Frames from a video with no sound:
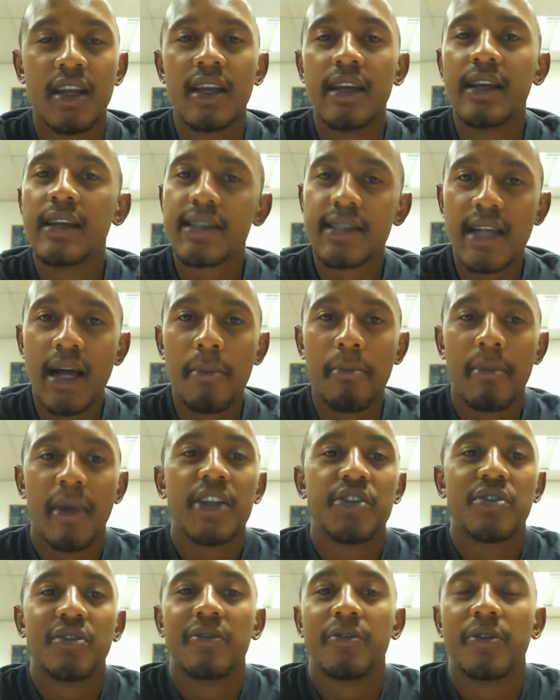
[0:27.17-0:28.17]
Some
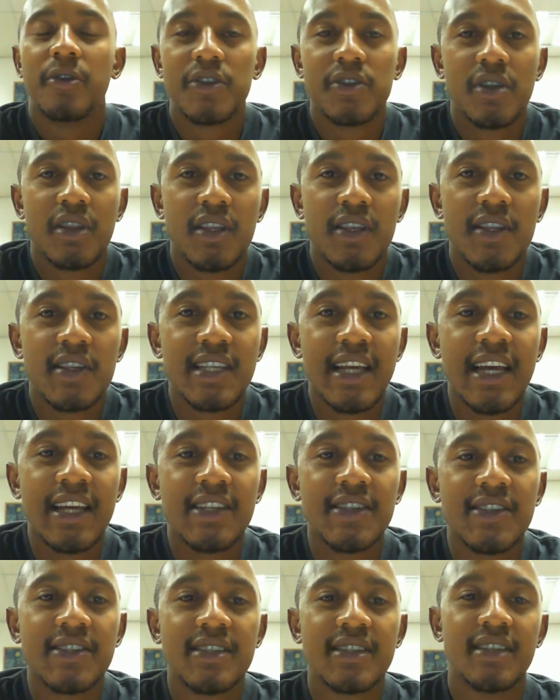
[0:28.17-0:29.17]
might refer to this
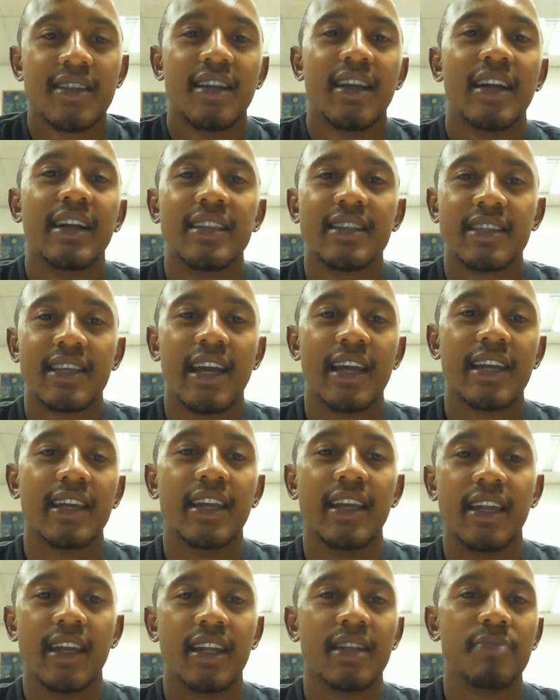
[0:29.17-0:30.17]
as
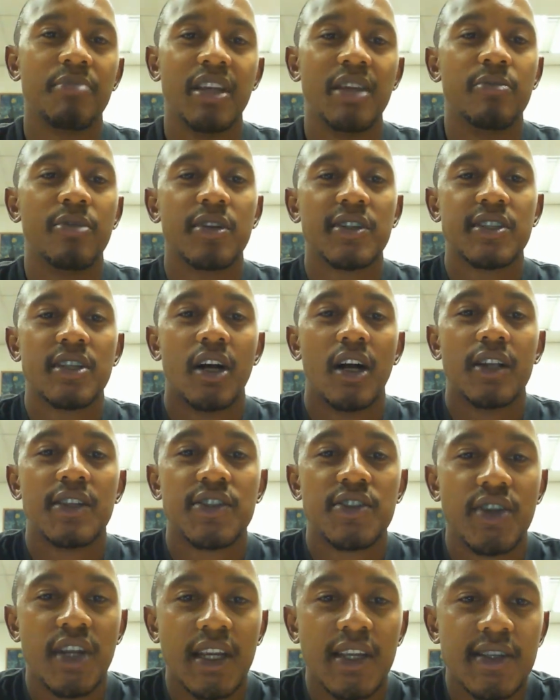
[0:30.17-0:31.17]
tugging at people's
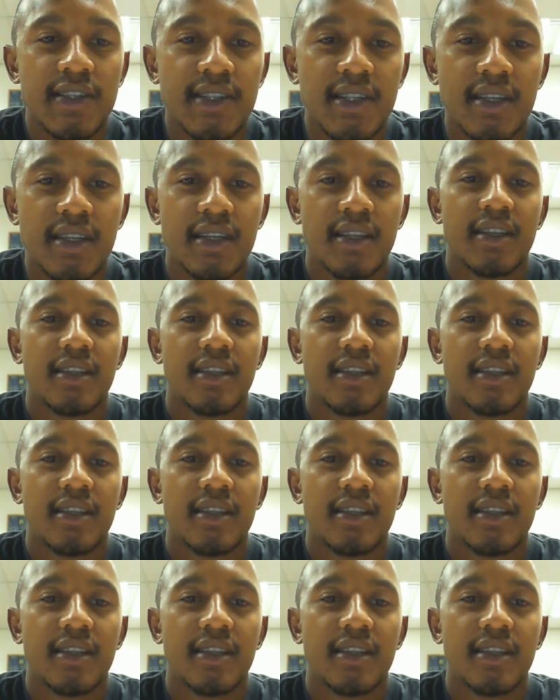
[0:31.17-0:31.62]
heartstrings.